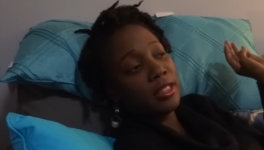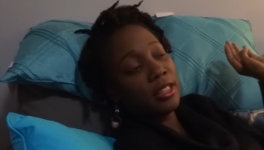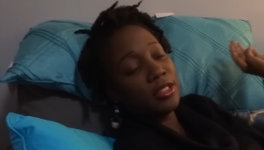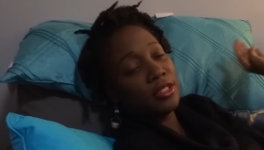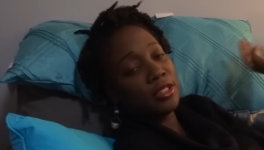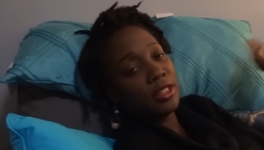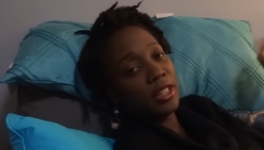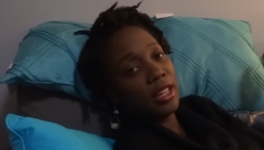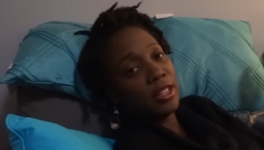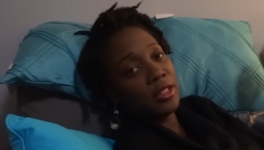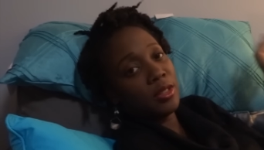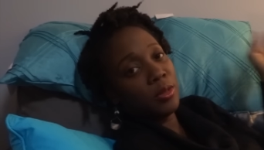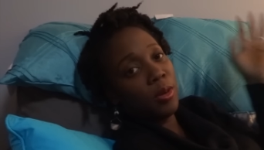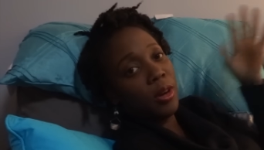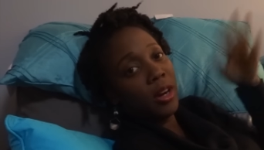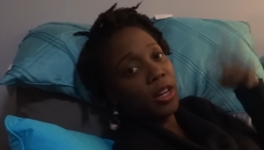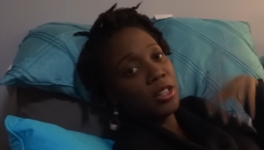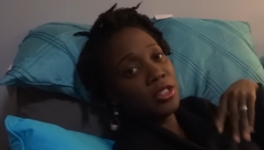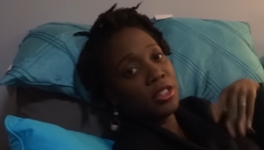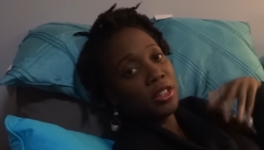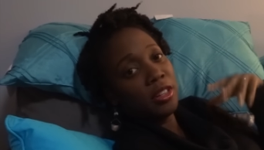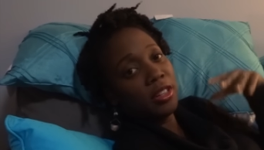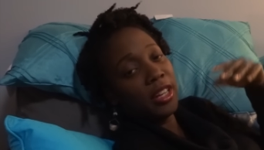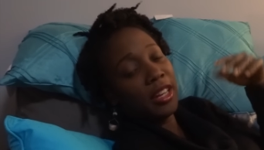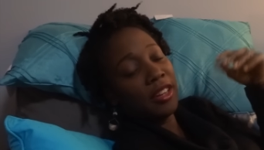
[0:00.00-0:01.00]
I usually get to
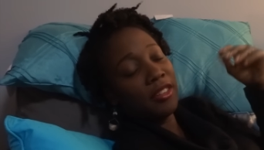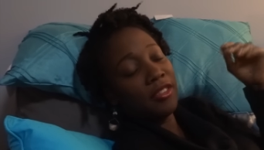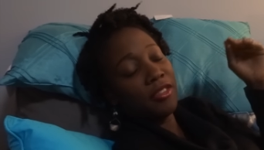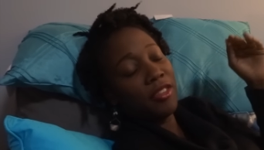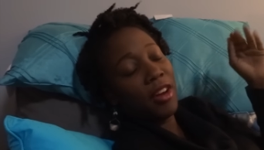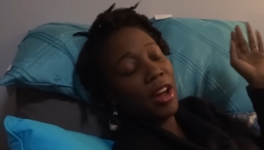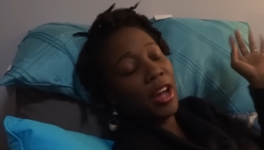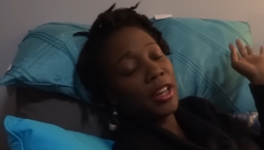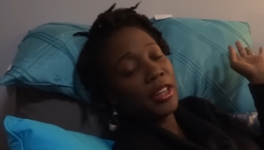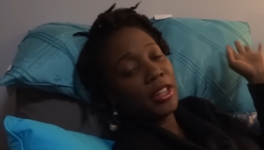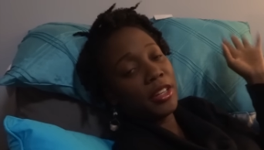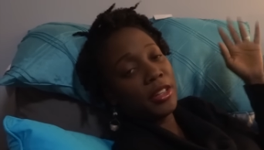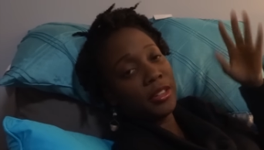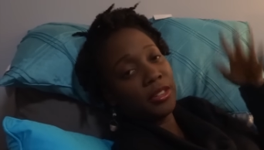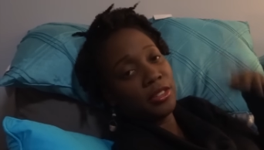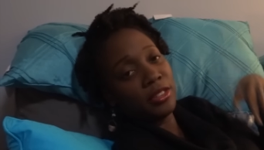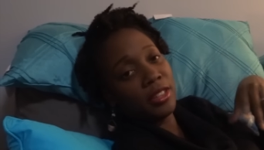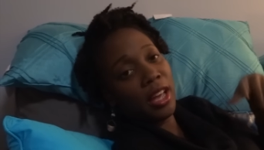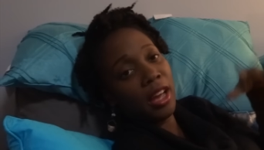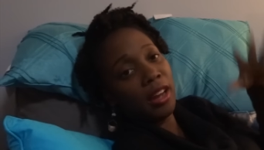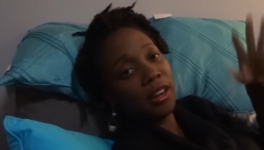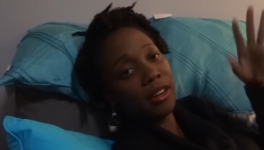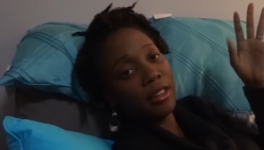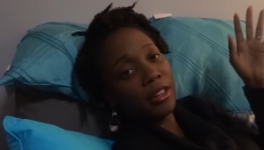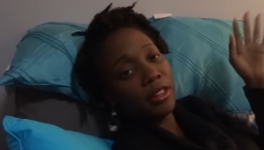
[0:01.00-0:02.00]
watch it on like Friday or
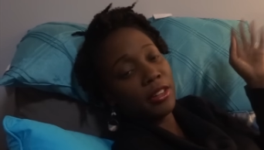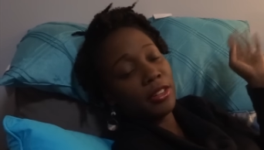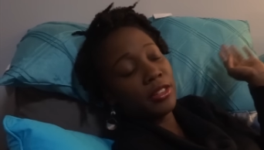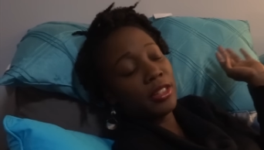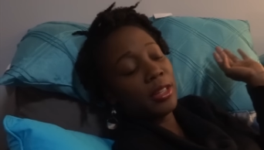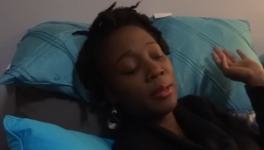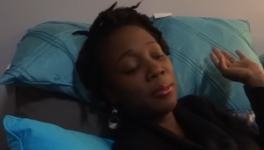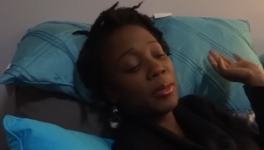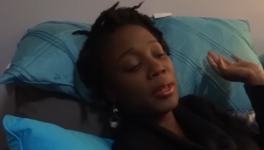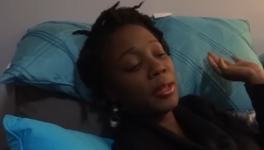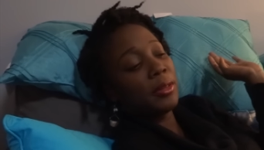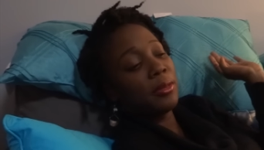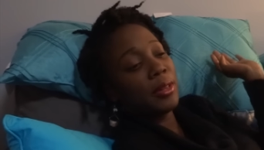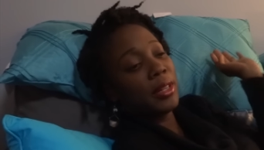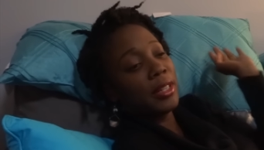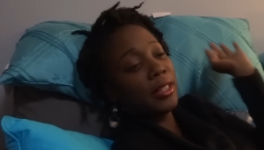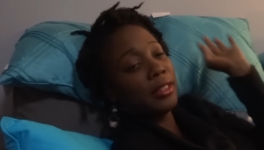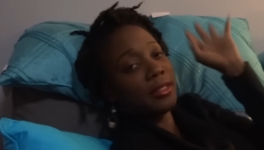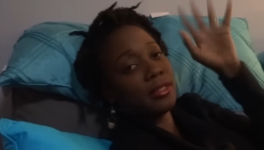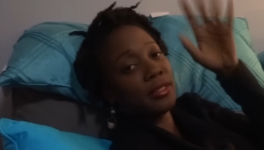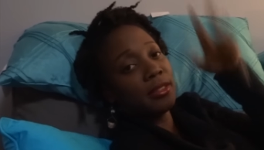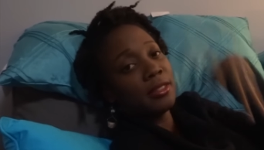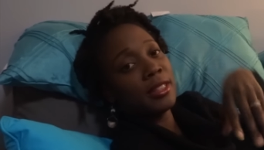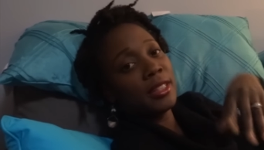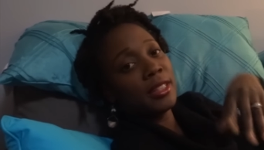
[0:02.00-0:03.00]
Saturday or something when